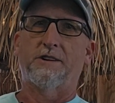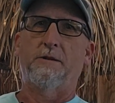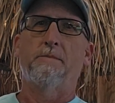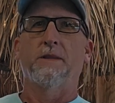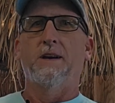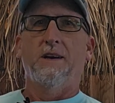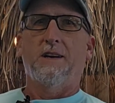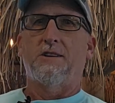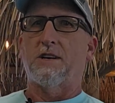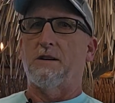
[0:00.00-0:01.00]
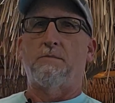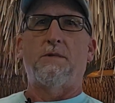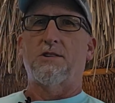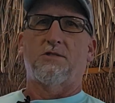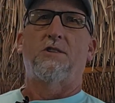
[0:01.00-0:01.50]
So you get a
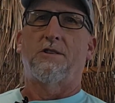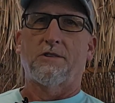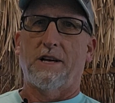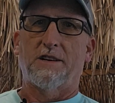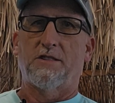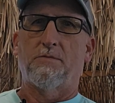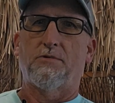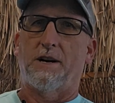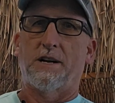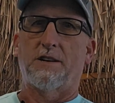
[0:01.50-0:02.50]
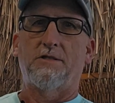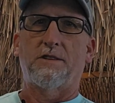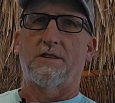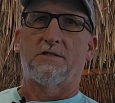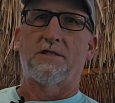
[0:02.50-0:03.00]
much longer lasting product
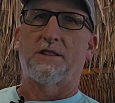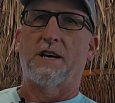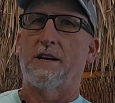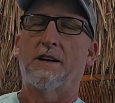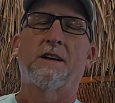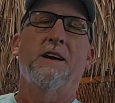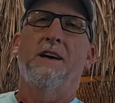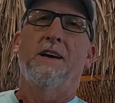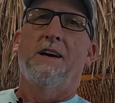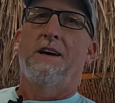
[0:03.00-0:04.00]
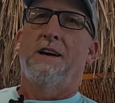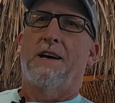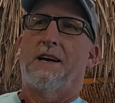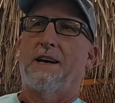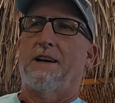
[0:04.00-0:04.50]
using the synthetic,
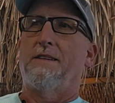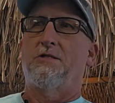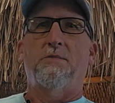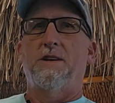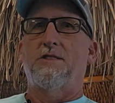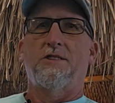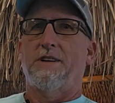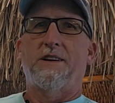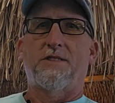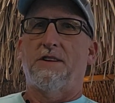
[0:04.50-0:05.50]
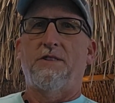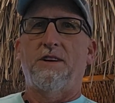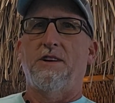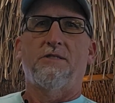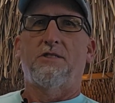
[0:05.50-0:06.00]
and which means you don't have to
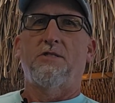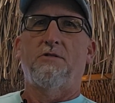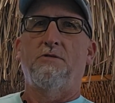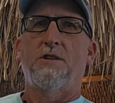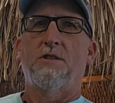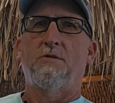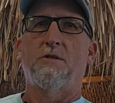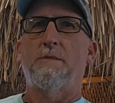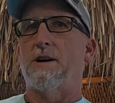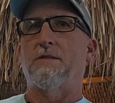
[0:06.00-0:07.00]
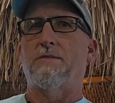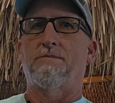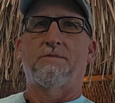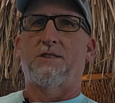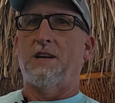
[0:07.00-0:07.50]
every year or two worry about
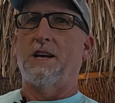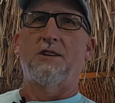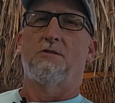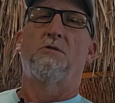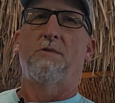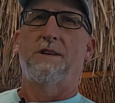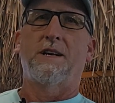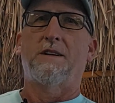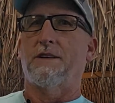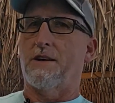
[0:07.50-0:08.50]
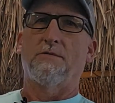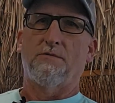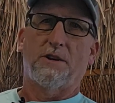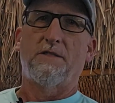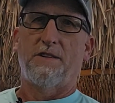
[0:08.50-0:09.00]
taking your old one down,
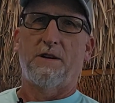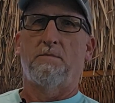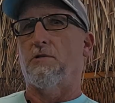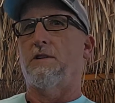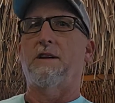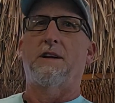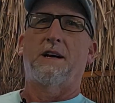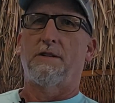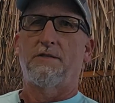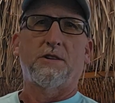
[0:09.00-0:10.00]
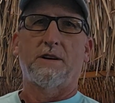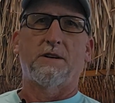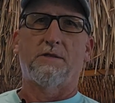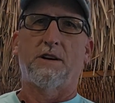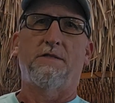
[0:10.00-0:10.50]
getting rid of it, burning it, however you're going
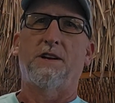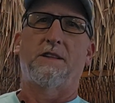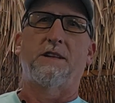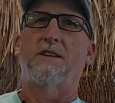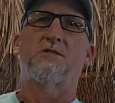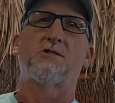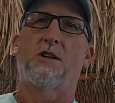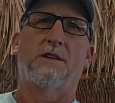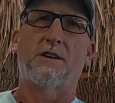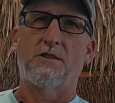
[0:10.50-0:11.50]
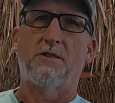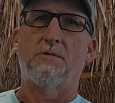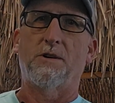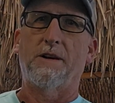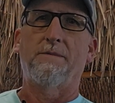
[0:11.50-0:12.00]
to get rid of it, and then installing a
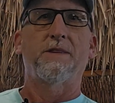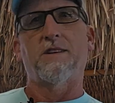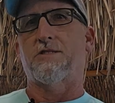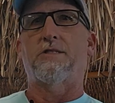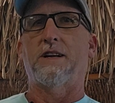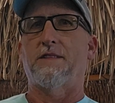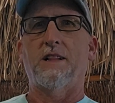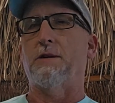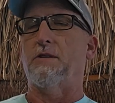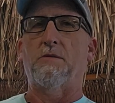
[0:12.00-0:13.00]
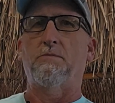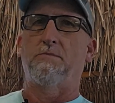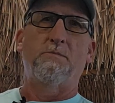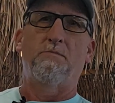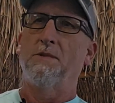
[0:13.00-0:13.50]
new one. You just don't have it later. You
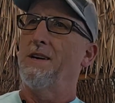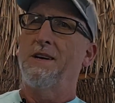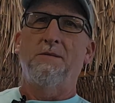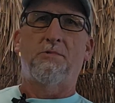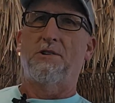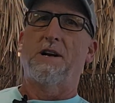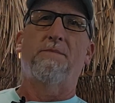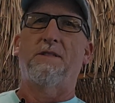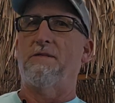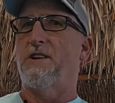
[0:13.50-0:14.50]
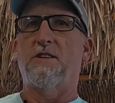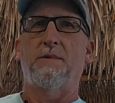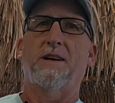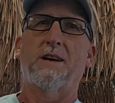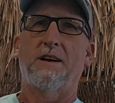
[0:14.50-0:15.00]
put it up in the very
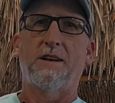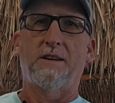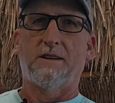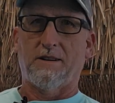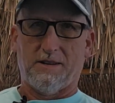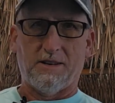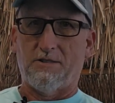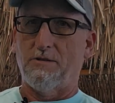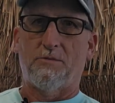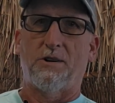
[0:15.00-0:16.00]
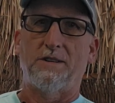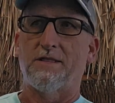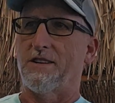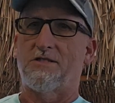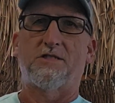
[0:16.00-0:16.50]
beginning, you do it
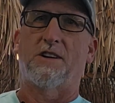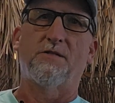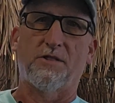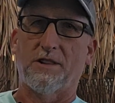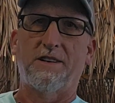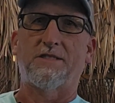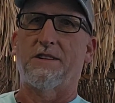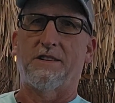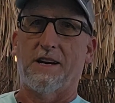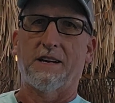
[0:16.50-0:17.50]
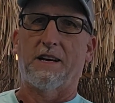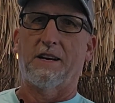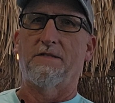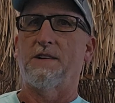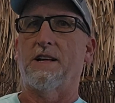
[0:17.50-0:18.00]
once, and it's done for at least a
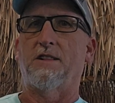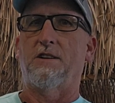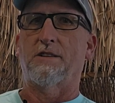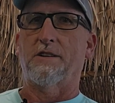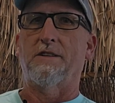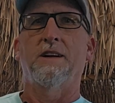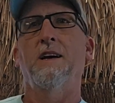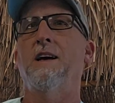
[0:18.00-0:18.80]
decade, if not longer.